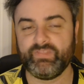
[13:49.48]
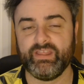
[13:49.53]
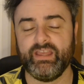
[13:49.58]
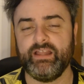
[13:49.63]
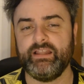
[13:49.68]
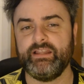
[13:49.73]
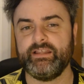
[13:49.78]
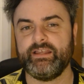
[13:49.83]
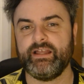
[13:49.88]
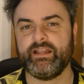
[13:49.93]

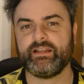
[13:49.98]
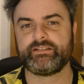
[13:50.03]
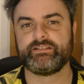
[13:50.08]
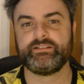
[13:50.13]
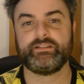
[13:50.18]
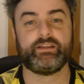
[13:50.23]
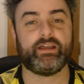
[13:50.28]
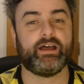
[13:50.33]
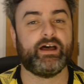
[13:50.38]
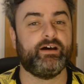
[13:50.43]
LA
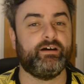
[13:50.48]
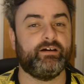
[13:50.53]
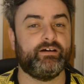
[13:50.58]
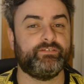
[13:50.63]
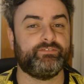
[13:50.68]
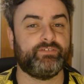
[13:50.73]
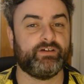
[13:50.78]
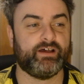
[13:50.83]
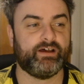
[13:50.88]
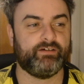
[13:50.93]
Galaxy
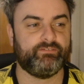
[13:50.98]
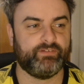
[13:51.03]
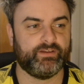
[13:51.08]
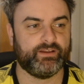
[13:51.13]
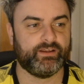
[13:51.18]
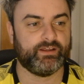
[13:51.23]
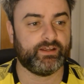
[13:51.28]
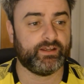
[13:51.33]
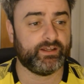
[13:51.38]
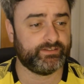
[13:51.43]
have
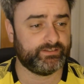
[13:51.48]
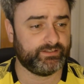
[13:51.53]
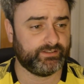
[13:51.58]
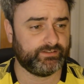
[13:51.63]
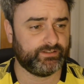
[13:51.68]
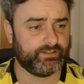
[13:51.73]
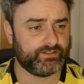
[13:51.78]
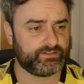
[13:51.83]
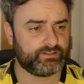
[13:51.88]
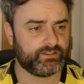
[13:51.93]
Javier
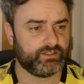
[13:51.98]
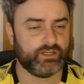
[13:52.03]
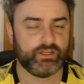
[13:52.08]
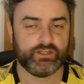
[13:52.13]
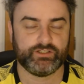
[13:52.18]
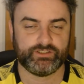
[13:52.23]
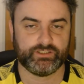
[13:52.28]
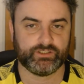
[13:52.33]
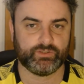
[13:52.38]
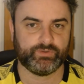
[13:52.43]
Hernandez
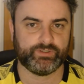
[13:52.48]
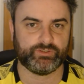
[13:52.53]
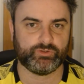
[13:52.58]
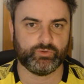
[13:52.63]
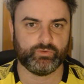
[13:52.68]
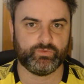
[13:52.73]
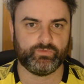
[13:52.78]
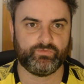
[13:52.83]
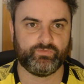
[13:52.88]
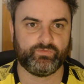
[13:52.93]

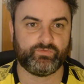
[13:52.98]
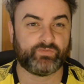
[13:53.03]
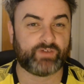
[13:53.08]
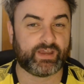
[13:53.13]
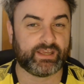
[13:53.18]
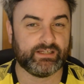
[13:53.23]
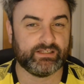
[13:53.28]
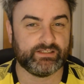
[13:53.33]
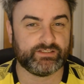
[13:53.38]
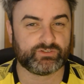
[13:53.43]
Chicharito
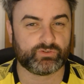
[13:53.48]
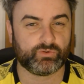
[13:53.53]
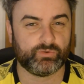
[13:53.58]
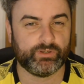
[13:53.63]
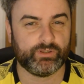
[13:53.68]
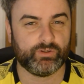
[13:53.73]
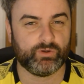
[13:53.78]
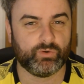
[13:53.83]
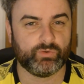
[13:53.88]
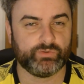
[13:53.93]
finally
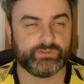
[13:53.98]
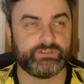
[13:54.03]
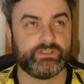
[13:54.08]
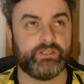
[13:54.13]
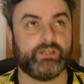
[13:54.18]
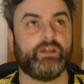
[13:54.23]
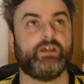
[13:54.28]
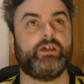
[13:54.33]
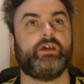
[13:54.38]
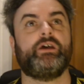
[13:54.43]
scoring goals.
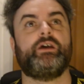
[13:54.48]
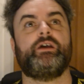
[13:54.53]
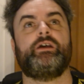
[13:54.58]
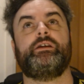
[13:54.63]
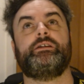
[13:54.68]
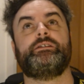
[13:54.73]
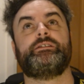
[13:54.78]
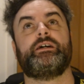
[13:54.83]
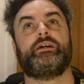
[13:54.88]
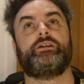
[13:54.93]

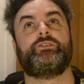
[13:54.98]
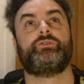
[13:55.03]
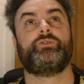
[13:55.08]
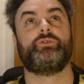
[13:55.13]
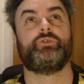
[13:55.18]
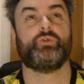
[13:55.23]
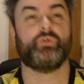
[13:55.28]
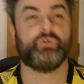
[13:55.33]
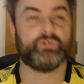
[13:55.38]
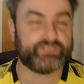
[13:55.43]
He's had
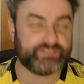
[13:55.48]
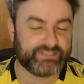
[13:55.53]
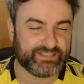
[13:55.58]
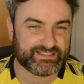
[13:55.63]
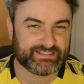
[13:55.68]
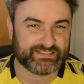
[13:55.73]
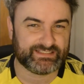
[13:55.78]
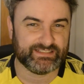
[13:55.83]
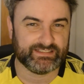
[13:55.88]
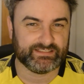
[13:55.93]
2 goals
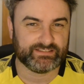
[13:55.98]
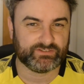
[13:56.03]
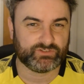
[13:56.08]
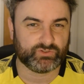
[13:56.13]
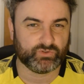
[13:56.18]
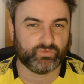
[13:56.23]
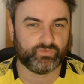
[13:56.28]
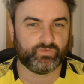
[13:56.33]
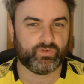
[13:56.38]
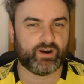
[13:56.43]
this season
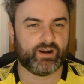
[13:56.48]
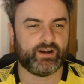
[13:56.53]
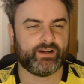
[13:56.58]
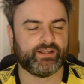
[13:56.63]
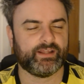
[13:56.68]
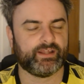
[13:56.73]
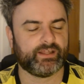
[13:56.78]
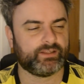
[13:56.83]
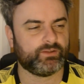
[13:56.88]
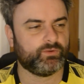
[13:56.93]
so far, and
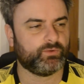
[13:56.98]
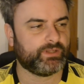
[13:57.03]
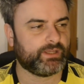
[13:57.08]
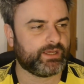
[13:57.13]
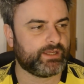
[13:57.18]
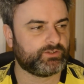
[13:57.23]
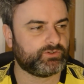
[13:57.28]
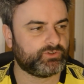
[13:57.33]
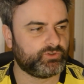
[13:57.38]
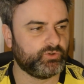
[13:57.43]
I think he only
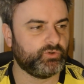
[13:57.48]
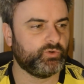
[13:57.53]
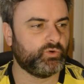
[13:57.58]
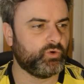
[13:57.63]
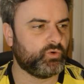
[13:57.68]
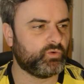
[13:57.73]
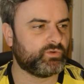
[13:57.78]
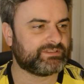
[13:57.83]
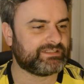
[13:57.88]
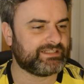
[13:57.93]
had 2
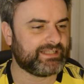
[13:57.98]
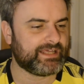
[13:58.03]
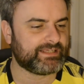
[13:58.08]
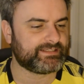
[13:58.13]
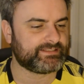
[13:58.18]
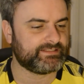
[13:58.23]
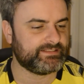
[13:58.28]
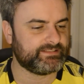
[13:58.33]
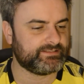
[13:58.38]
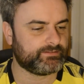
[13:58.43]
goals
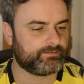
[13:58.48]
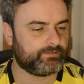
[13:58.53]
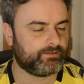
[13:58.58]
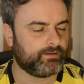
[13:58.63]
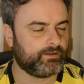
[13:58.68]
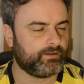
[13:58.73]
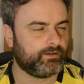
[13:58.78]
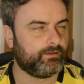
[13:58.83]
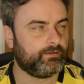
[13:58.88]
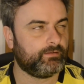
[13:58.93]
last season.
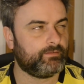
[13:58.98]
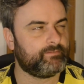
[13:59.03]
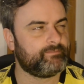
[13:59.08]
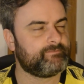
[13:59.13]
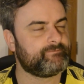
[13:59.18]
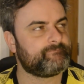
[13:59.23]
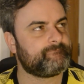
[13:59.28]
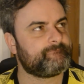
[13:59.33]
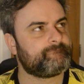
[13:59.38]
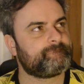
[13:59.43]

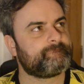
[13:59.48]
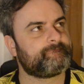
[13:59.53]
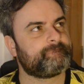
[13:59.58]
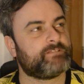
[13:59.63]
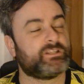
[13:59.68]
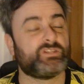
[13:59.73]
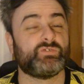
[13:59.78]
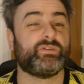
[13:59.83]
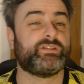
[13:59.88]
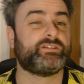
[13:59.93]

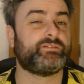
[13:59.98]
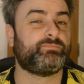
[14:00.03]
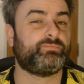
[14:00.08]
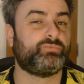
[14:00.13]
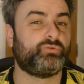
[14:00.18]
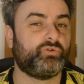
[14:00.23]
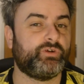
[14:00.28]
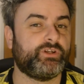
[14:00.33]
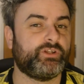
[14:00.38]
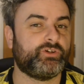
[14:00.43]
So that's a
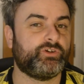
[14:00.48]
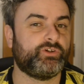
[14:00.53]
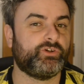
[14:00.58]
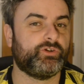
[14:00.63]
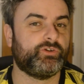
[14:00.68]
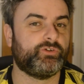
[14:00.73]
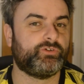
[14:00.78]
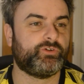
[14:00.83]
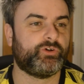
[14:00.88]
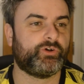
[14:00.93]
pretty
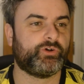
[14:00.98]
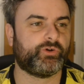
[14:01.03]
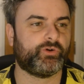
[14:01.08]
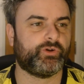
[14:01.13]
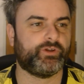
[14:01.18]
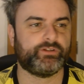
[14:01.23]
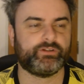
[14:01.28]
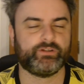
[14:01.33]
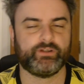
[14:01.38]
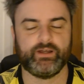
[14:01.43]
good
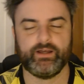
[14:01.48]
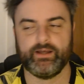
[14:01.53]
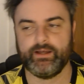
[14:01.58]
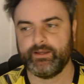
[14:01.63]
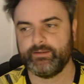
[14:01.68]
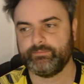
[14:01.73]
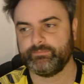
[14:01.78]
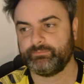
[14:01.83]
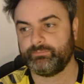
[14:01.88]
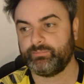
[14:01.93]

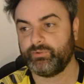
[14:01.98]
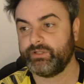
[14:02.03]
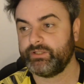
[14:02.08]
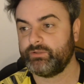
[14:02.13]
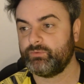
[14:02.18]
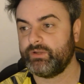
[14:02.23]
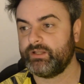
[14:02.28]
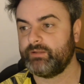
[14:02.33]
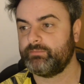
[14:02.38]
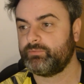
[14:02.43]
turnaround. Pretty
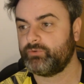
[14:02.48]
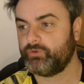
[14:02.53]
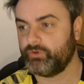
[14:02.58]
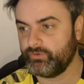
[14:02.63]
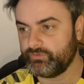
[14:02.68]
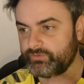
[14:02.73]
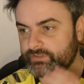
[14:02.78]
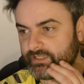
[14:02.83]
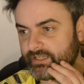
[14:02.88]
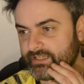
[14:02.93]
well
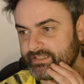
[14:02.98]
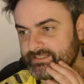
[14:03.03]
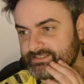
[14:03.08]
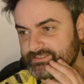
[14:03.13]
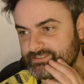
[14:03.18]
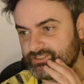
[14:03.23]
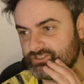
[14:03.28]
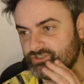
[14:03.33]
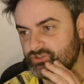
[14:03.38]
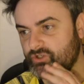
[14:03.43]
improved
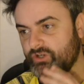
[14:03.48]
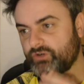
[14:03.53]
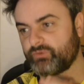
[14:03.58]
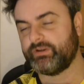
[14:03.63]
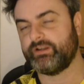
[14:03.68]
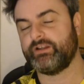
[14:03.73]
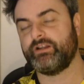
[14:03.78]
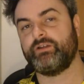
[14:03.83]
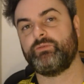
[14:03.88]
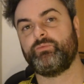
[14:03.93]
against the New
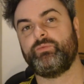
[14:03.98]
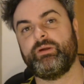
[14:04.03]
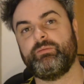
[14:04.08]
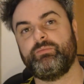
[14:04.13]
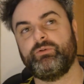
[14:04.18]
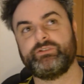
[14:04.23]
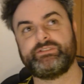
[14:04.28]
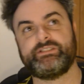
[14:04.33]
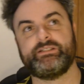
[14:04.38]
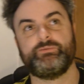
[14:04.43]
York Red
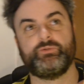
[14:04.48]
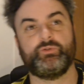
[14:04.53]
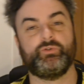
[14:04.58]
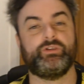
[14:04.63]
Bulls team, who